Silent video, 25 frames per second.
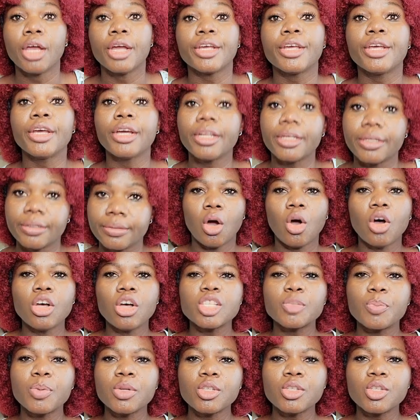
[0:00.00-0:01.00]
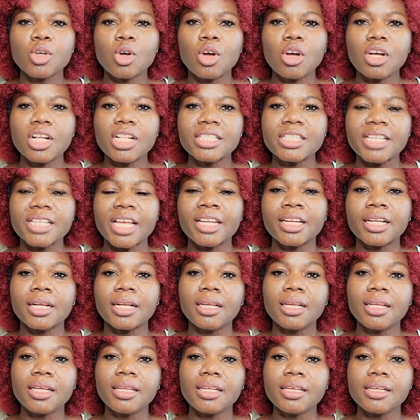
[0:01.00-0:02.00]
good. Hospitals and
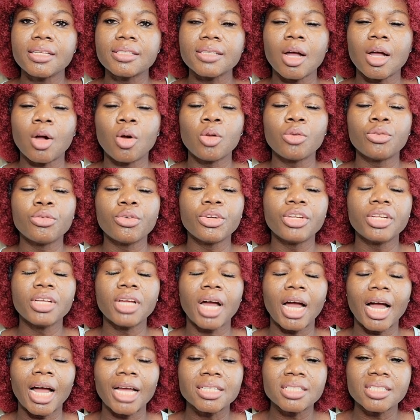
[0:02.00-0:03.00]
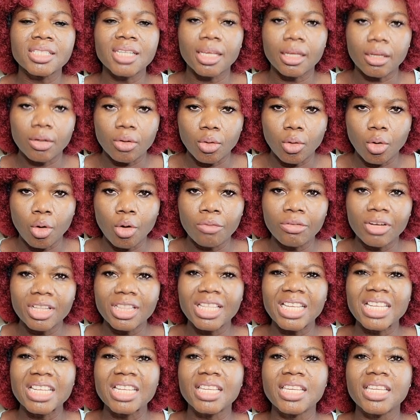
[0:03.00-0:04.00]
clinics are already hurting over
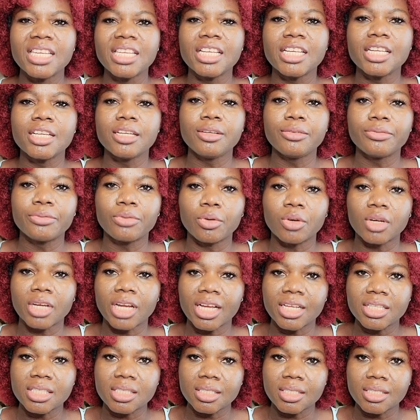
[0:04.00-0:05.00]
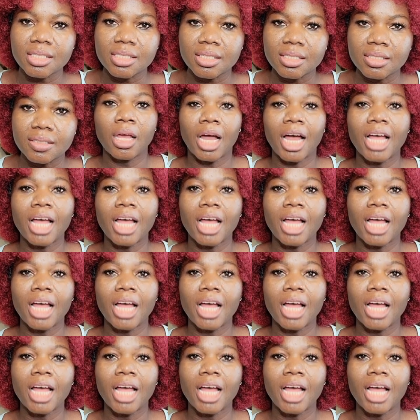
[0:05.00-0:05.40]
the need for nurses,